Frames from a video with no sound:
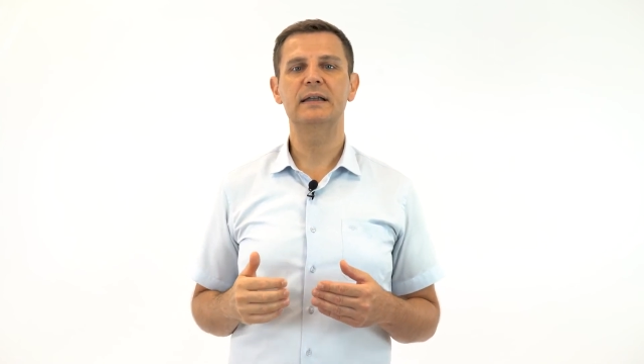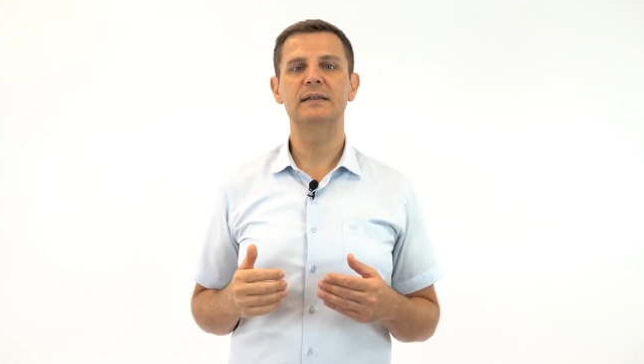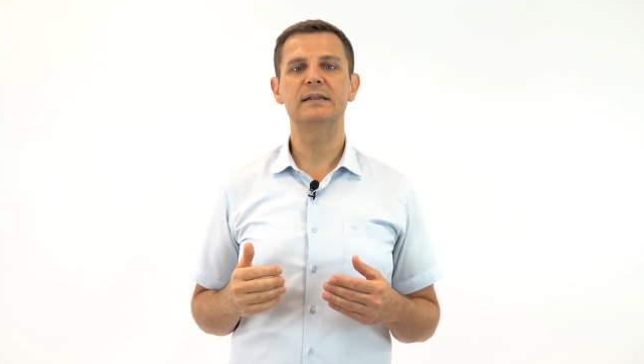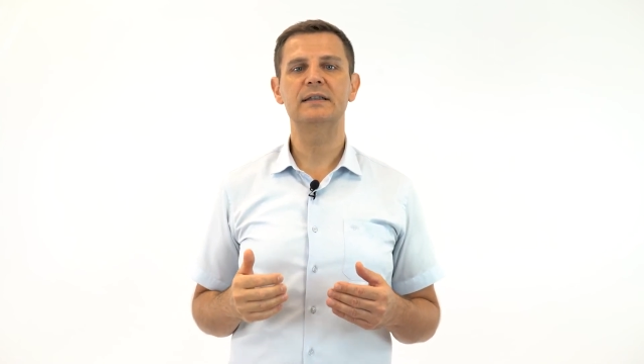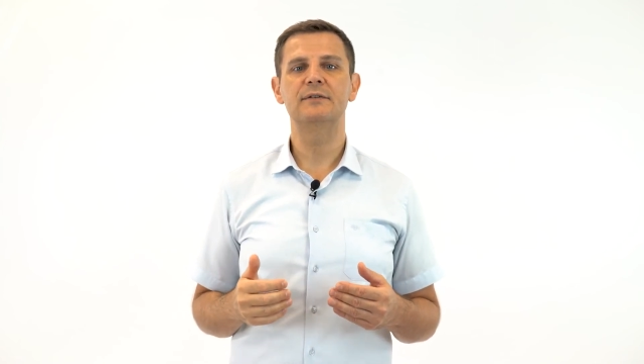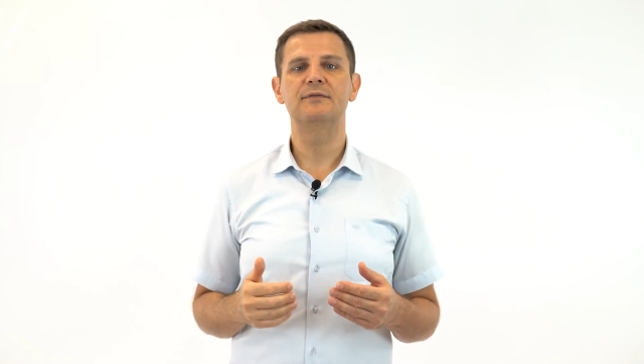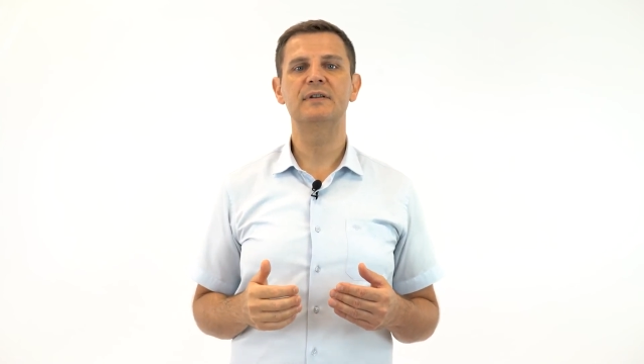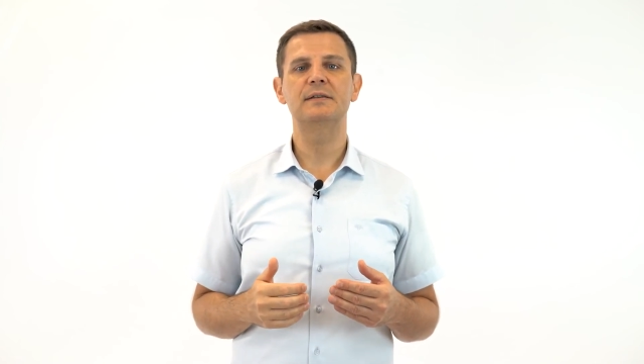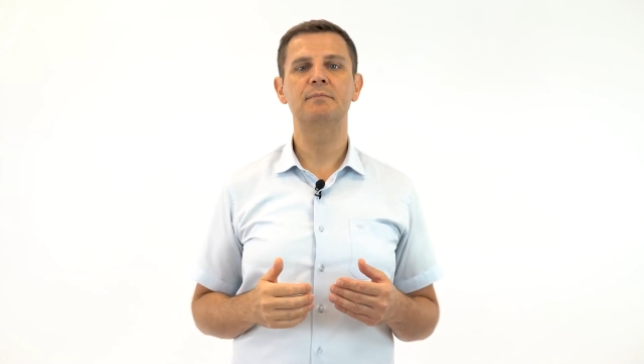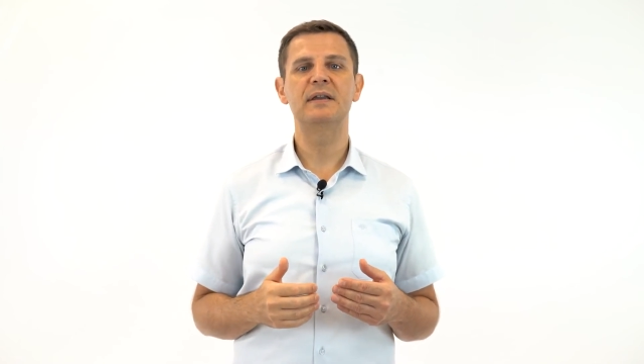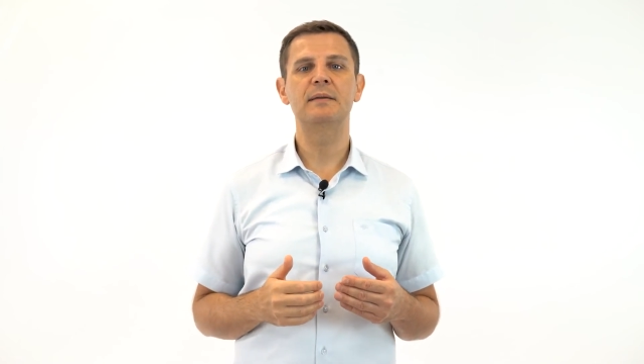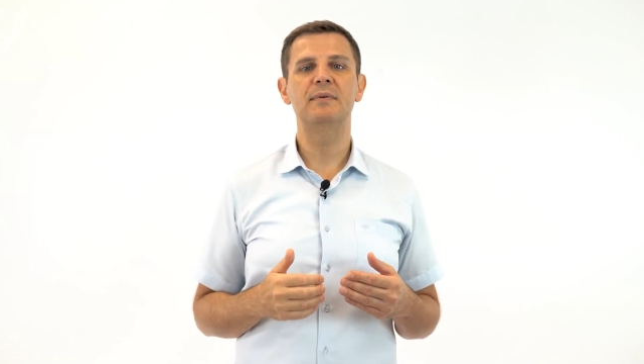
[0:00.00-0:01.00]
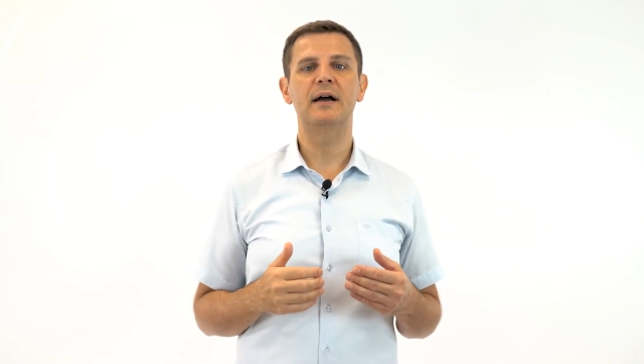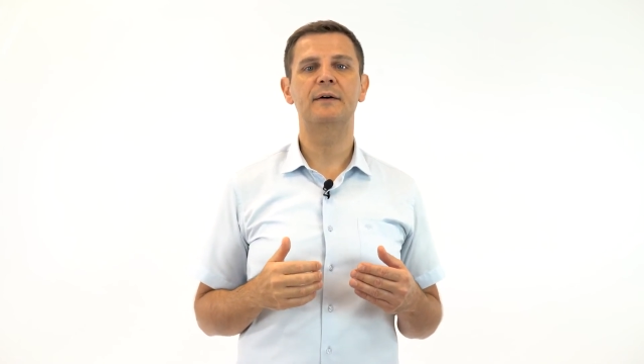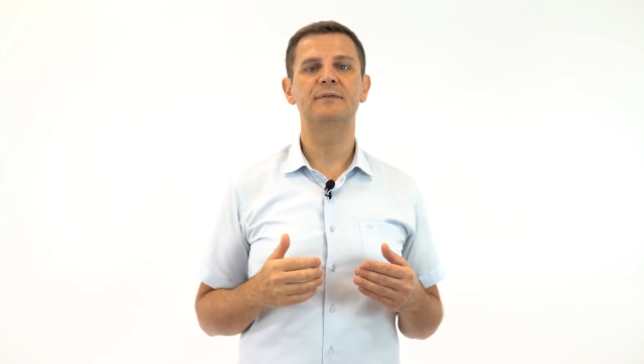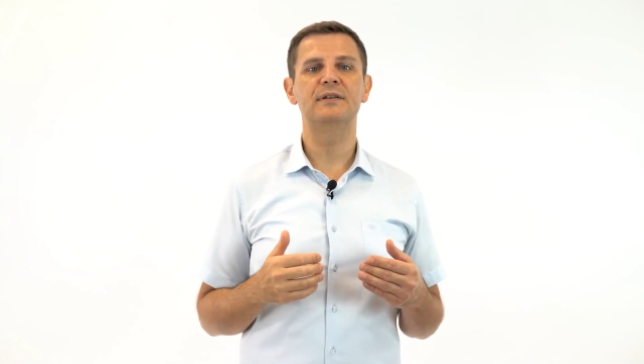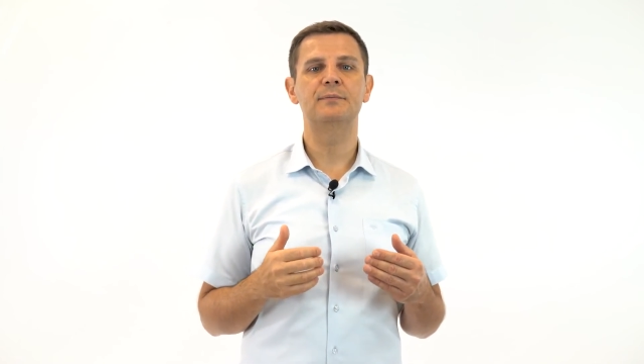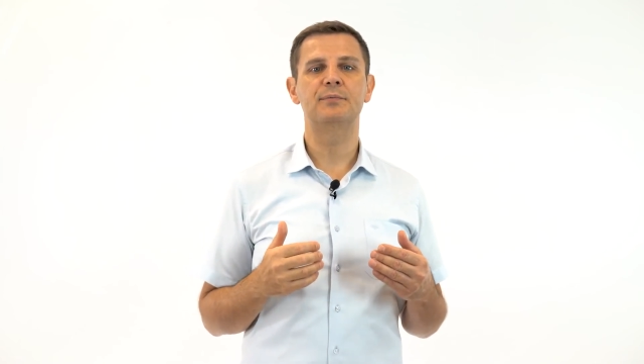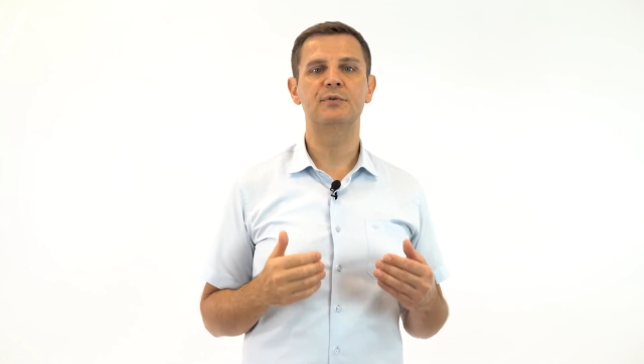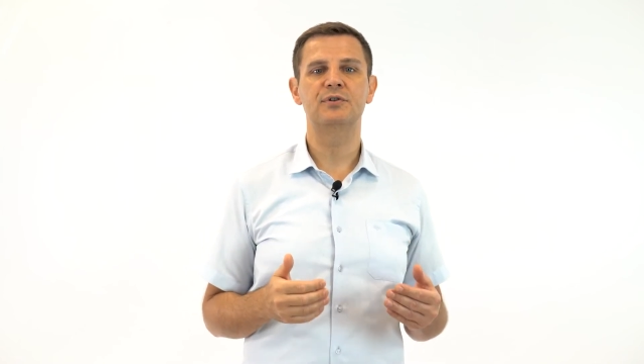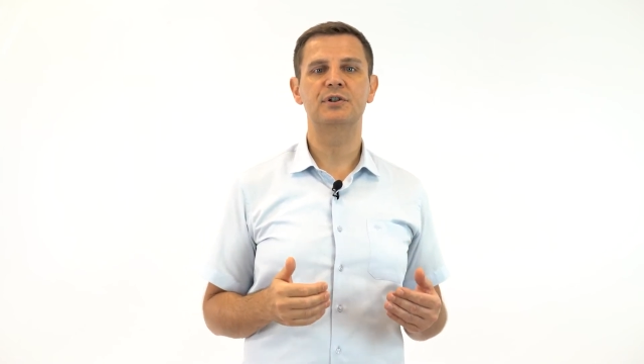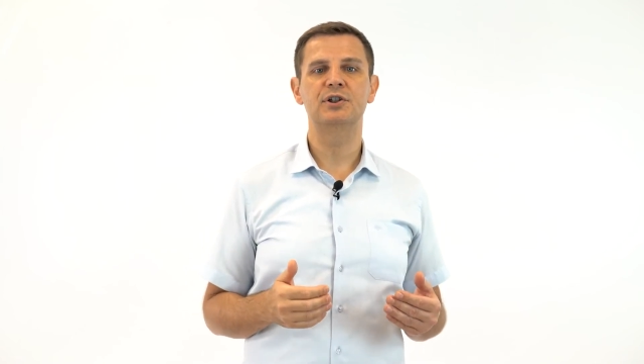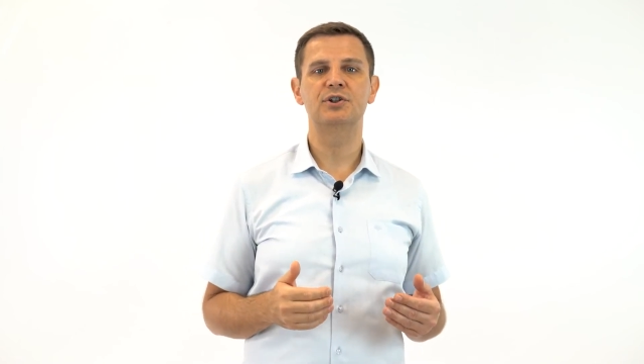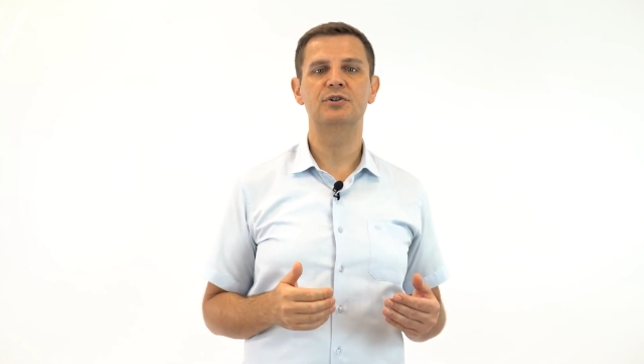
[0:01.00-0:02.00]
and stiffness may be after
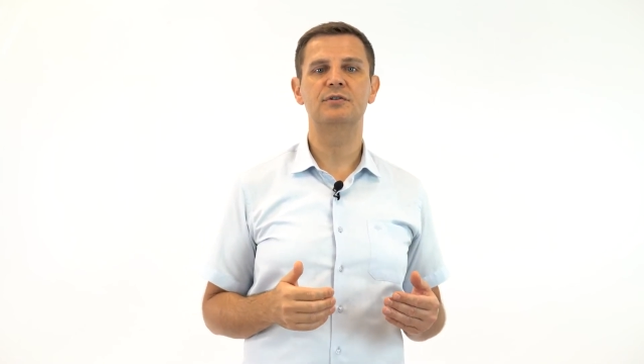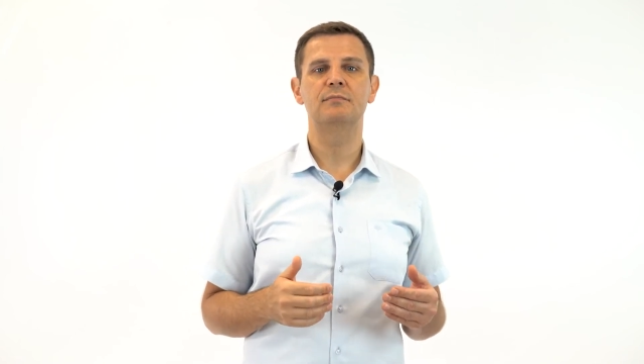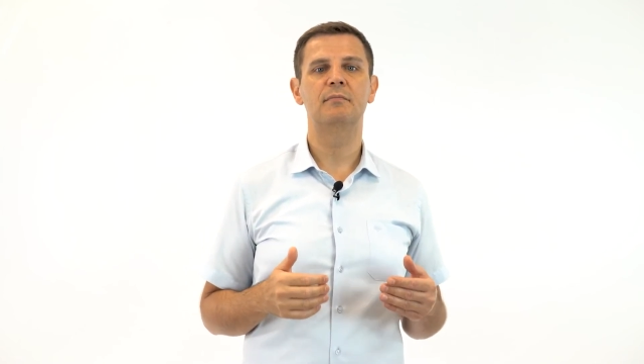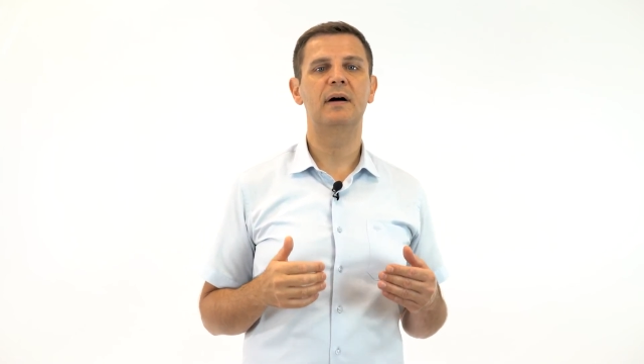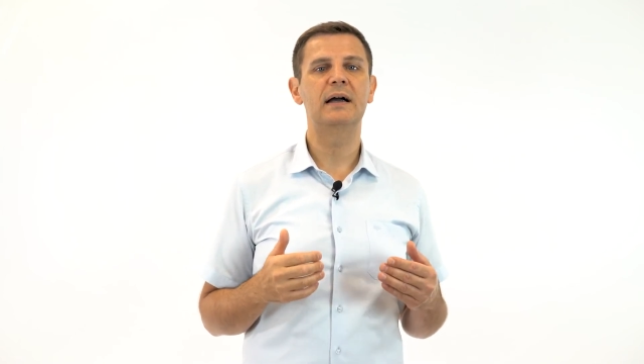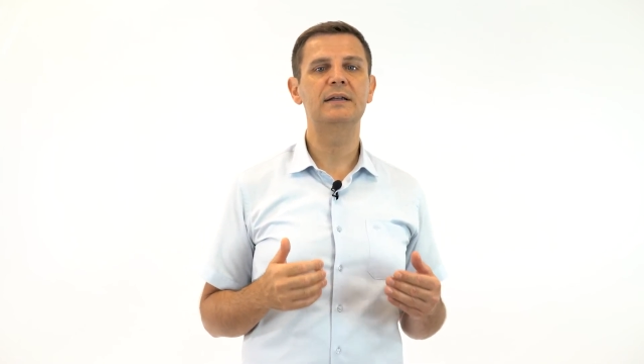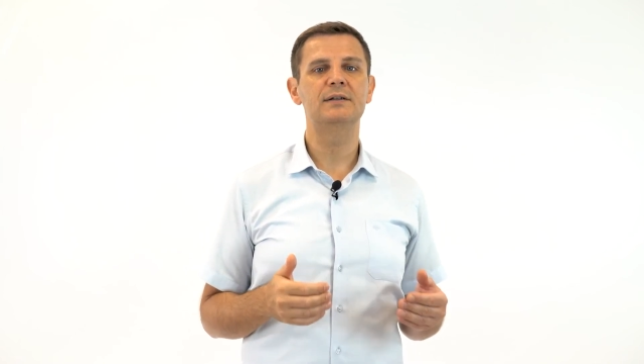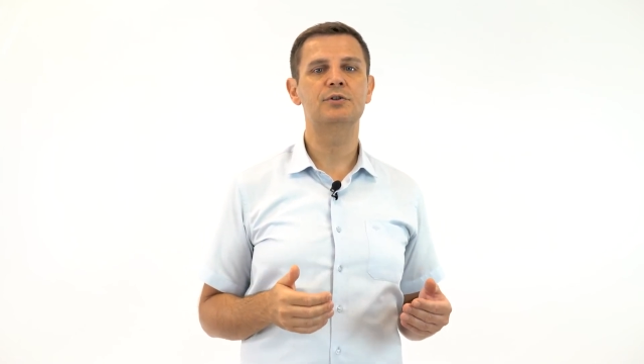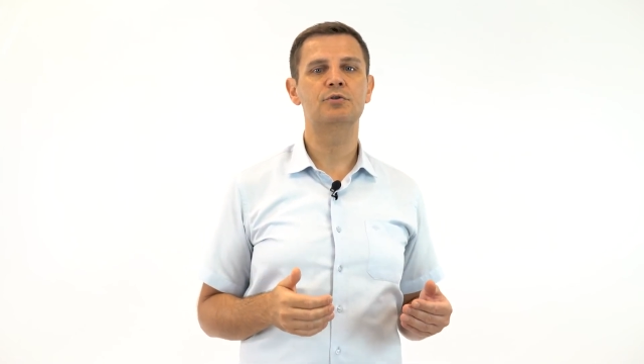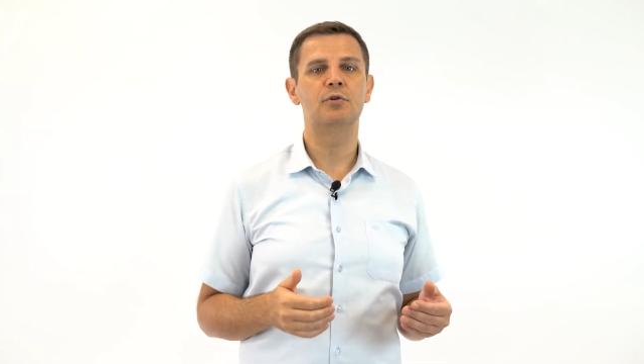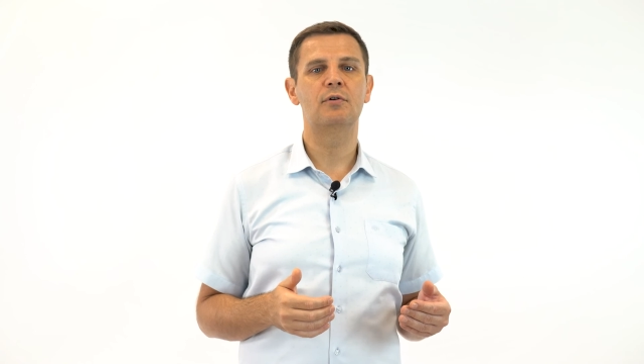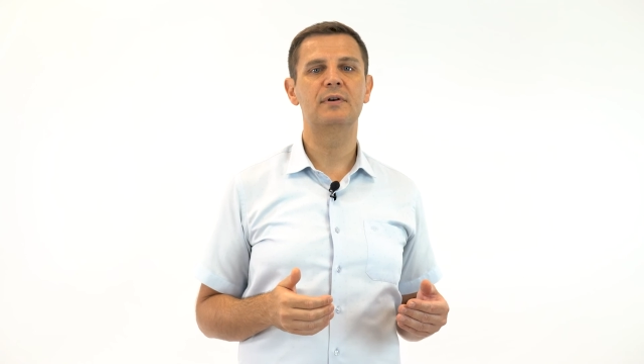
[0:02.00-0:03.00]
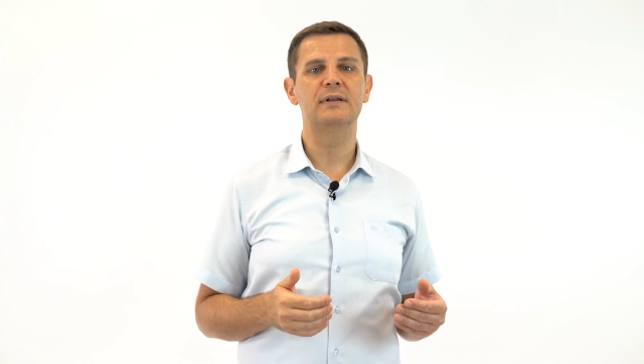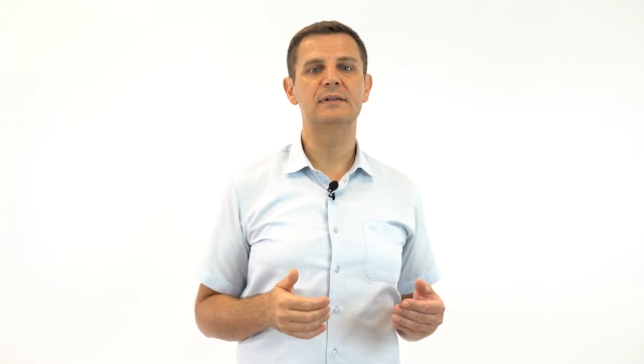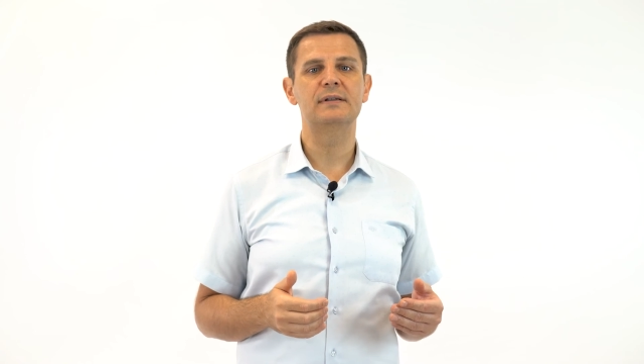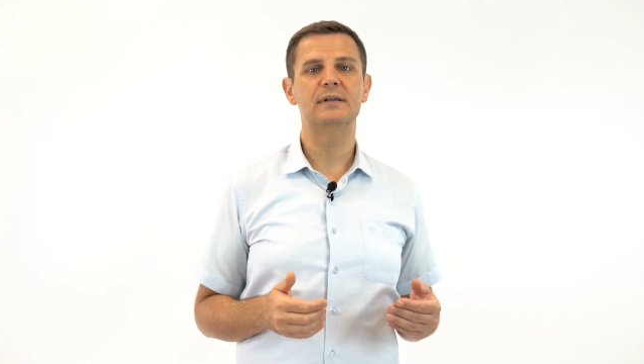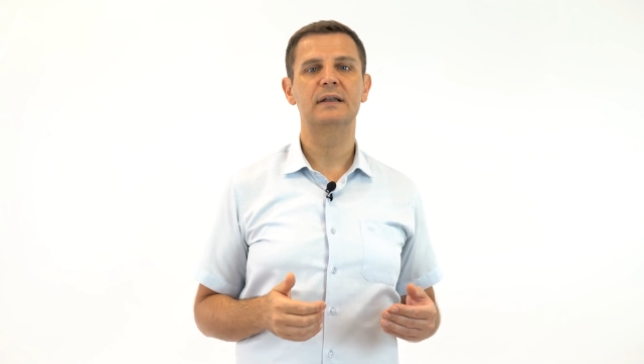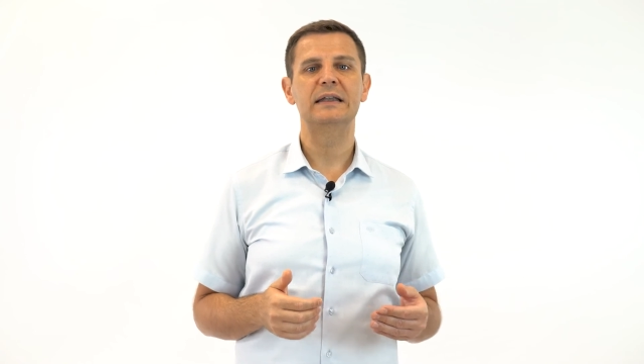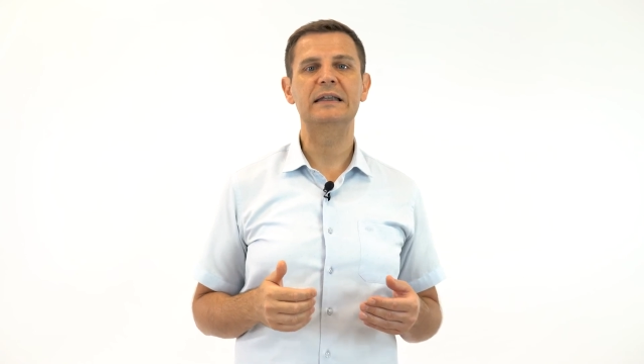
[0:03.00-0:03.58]
procedure, minor soreness,